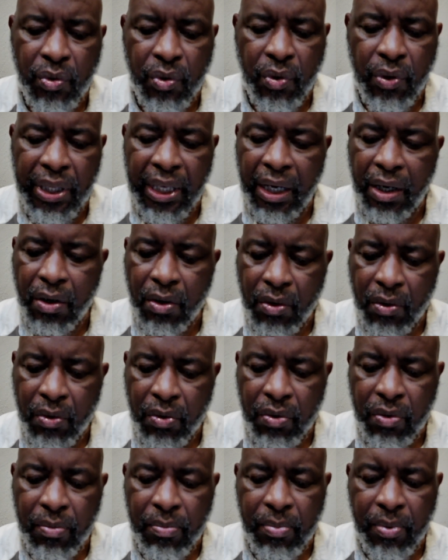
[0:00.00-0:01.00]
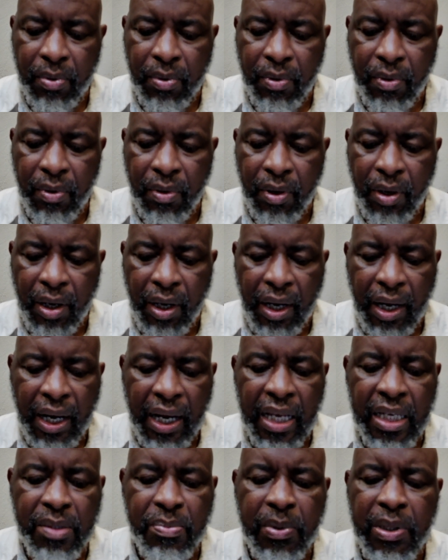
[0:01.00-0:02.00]
or Jacob
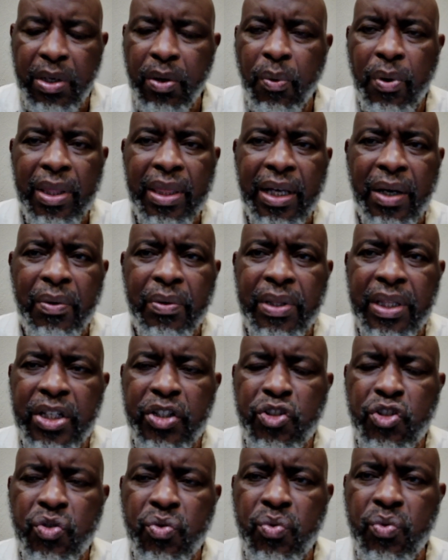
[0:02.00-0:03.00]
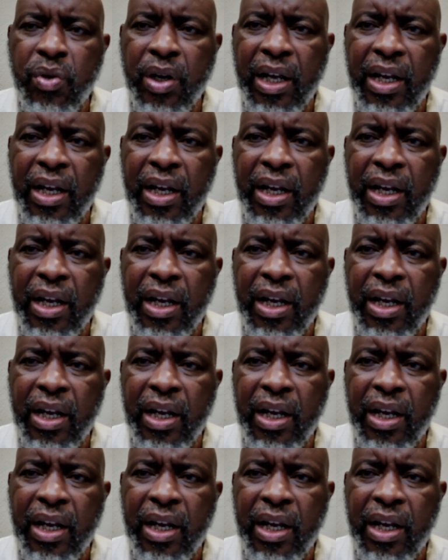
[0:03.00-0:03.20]
has been without the true